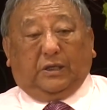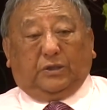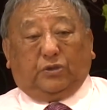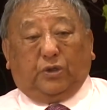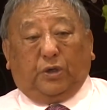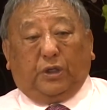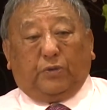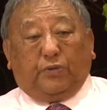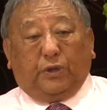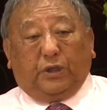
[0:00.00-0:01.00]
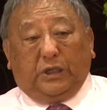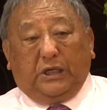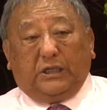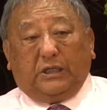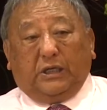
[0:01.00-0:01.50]
So it will
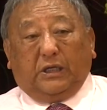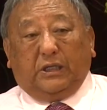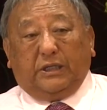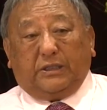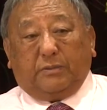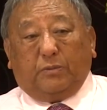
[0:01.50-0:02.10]
need little